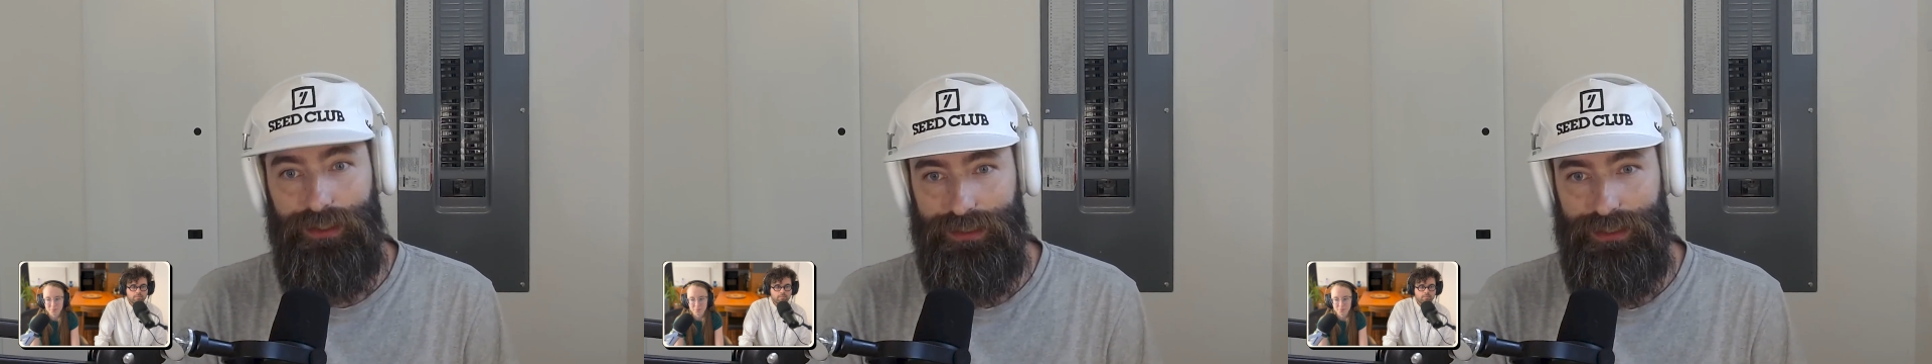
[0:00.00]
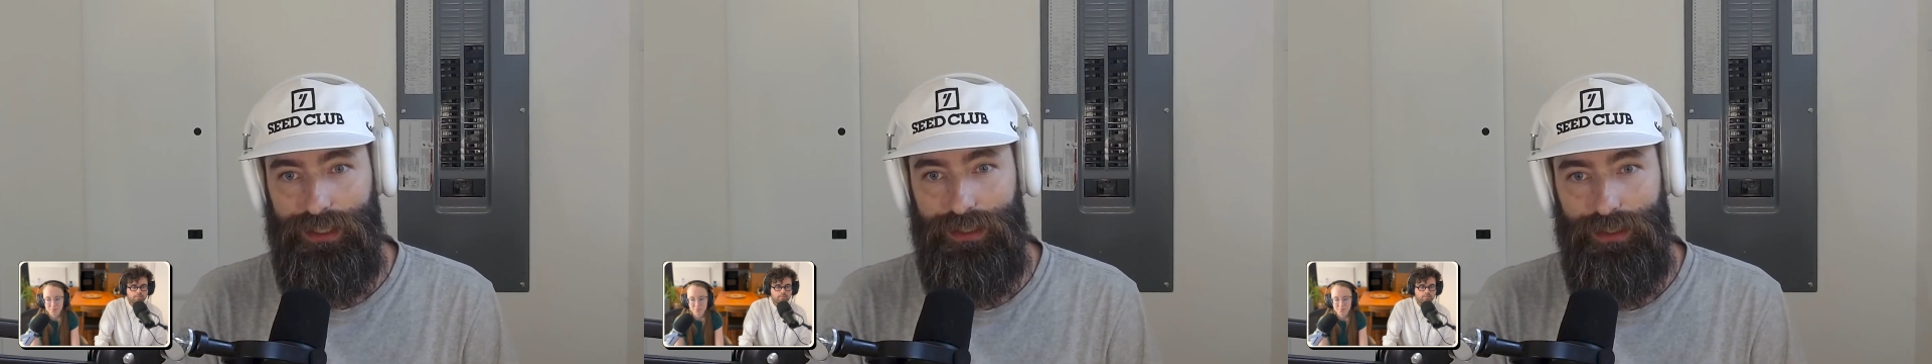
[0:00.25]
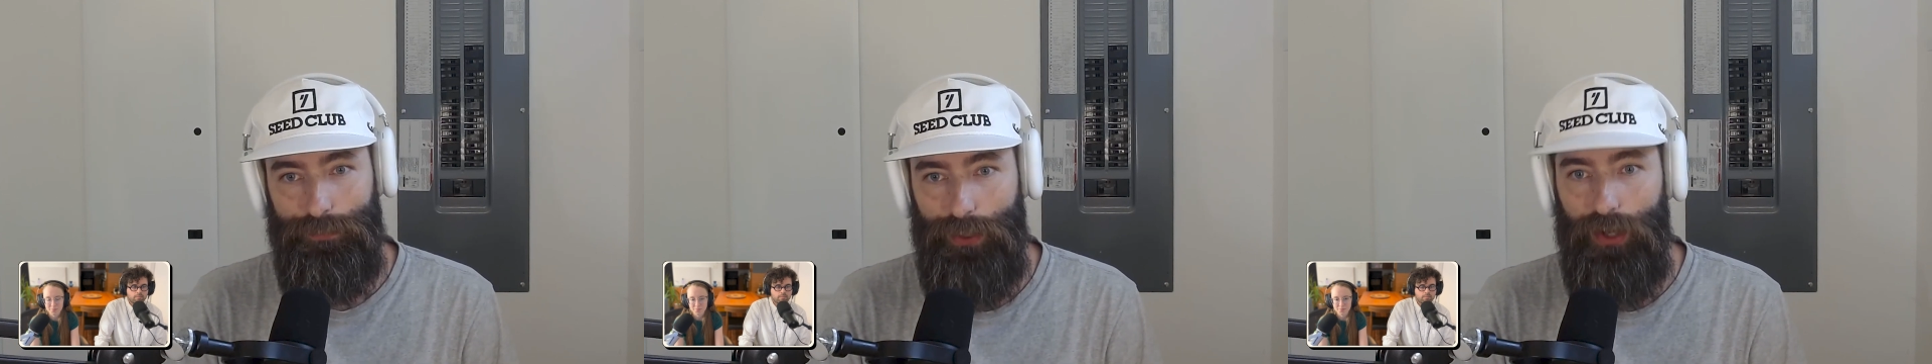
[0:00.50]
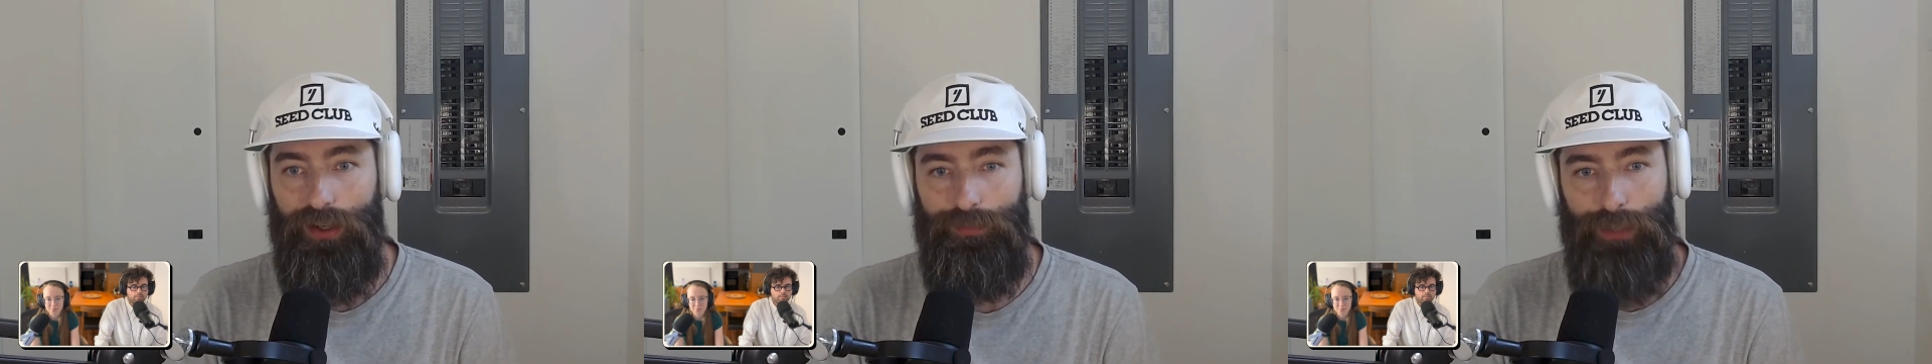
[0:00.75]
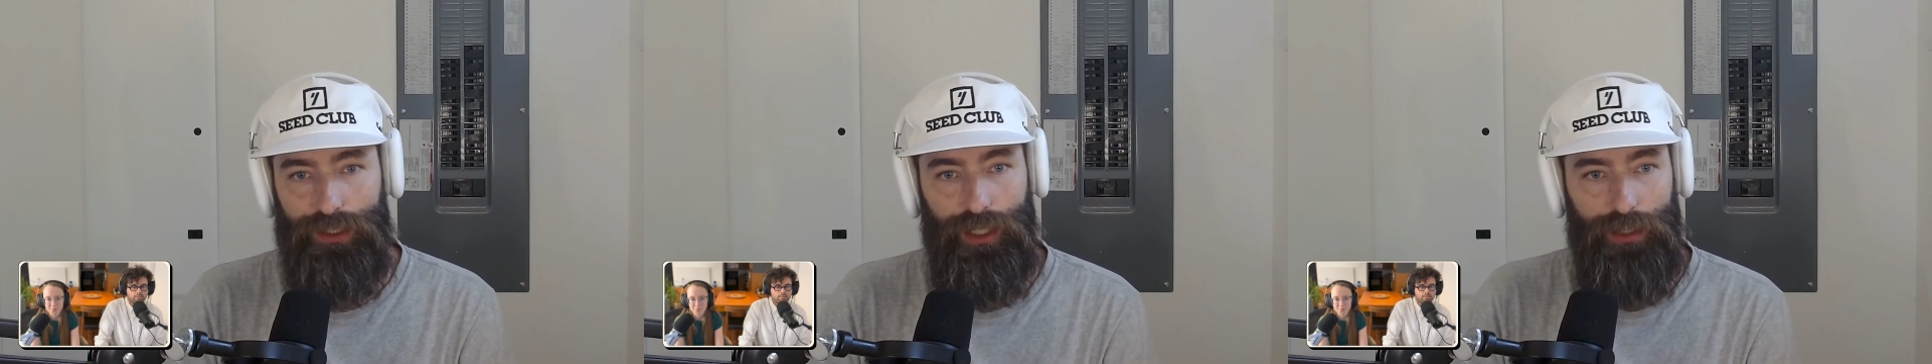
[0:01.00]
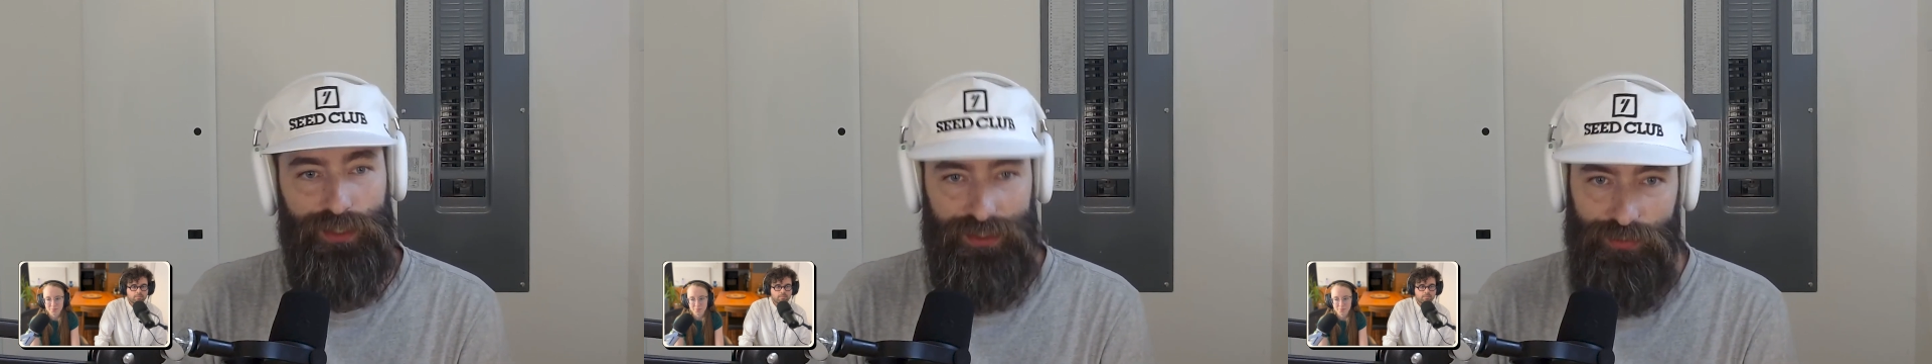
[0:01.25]
to say that part of my
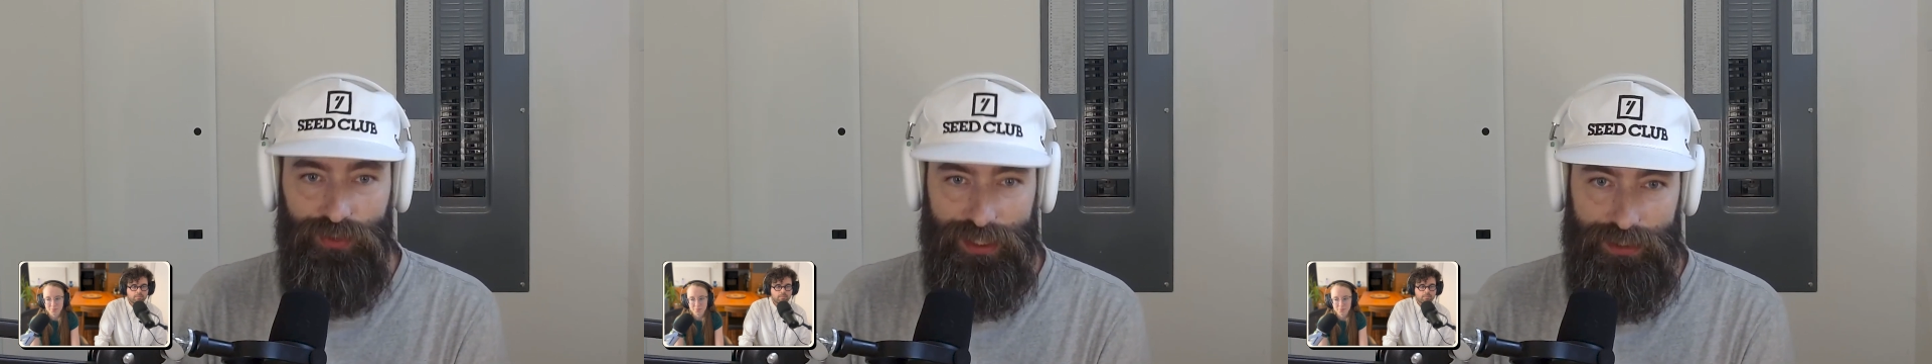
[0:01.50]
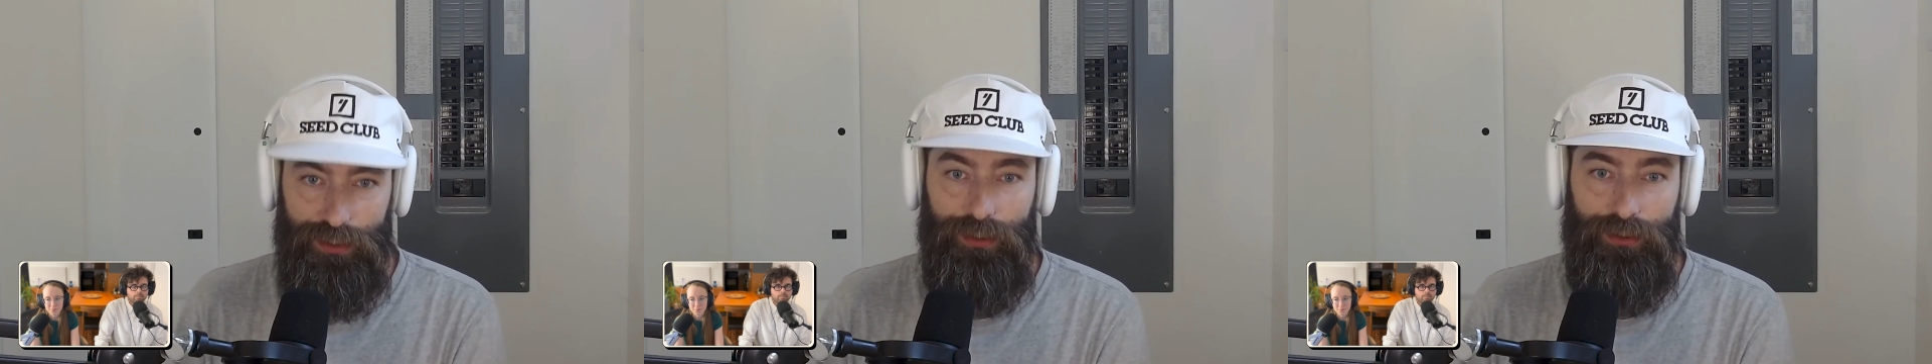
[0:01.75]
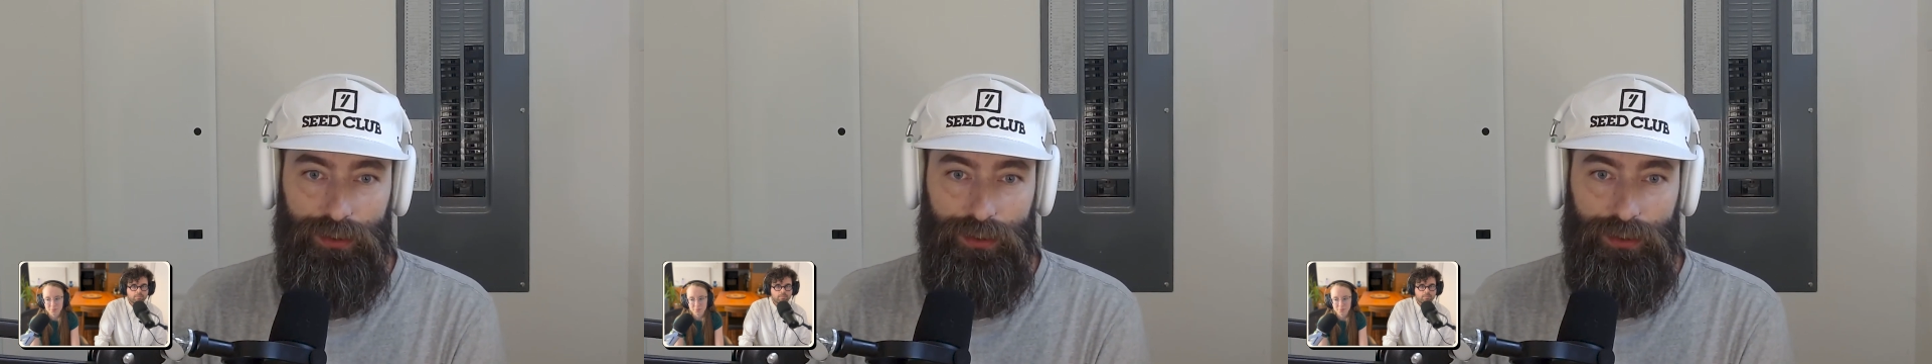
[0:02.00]
job is investing.